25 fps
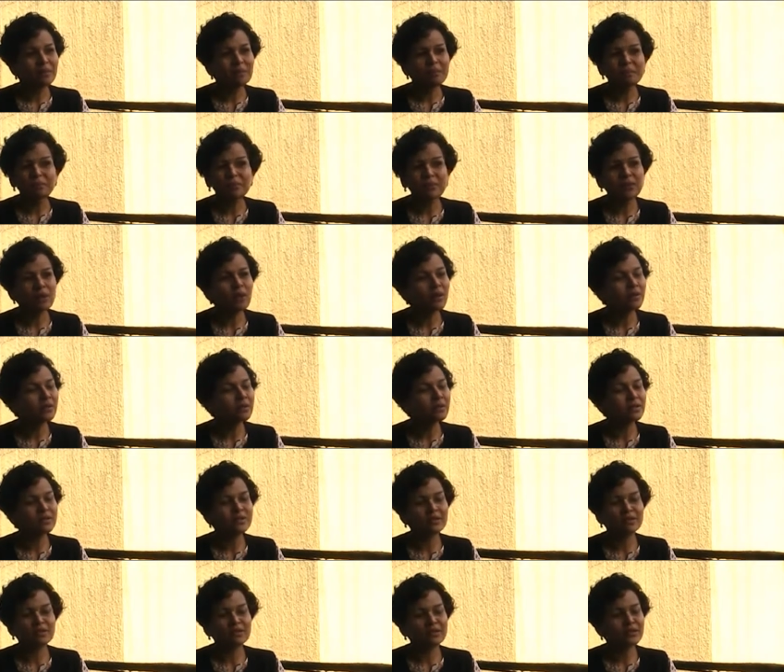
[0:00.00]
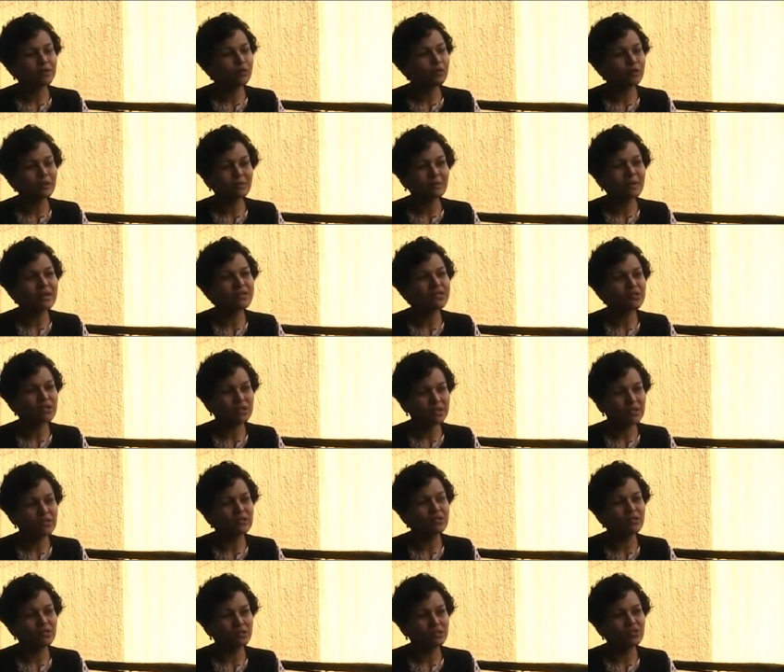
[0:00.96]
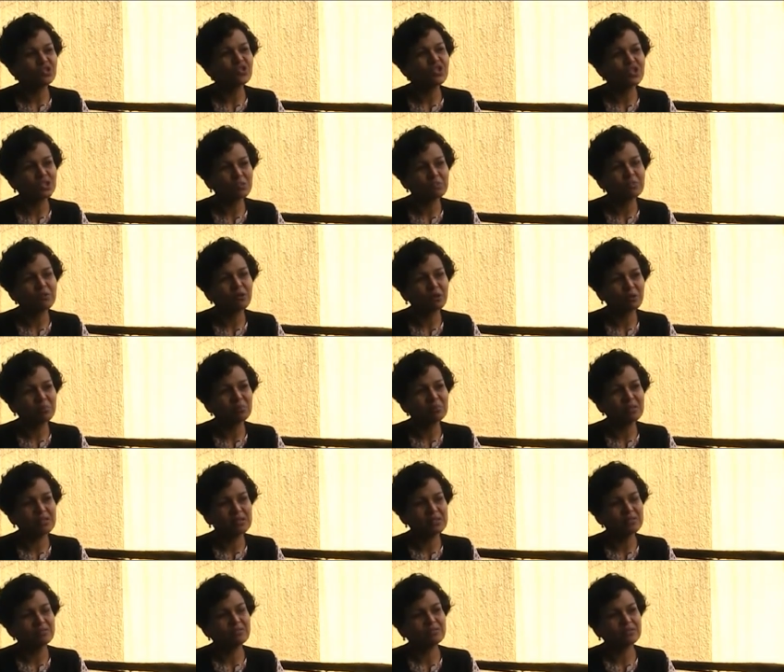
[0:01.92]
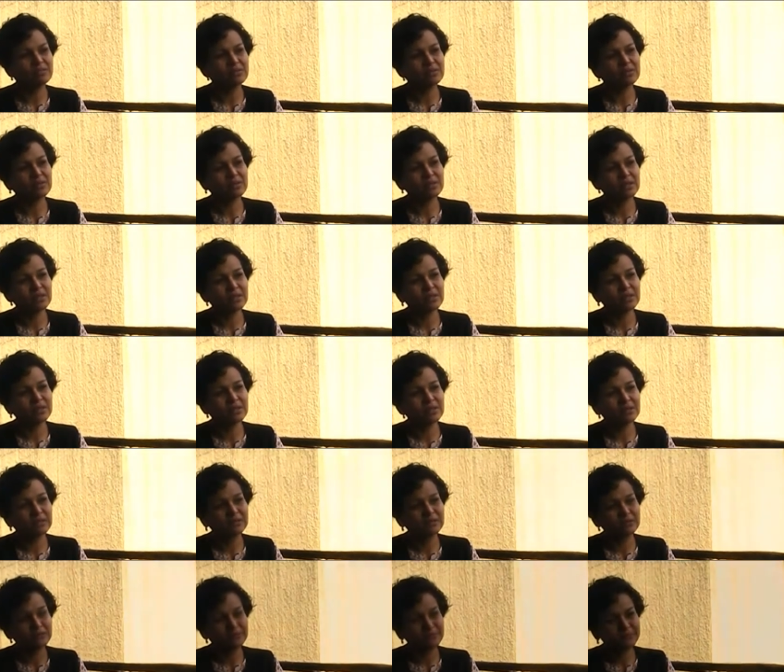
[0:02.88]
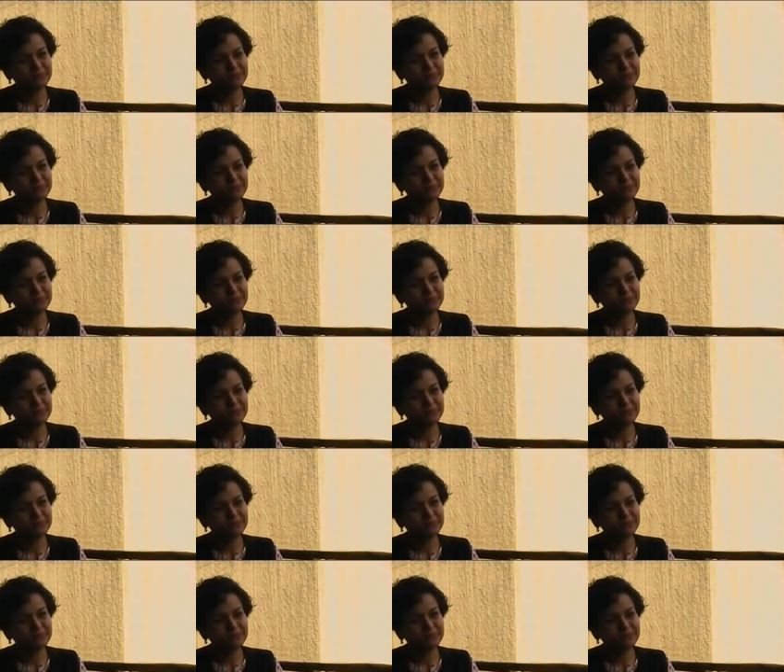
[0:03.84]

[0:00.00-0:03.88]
beyond your imagination, change beyond belief. Mm -hmm.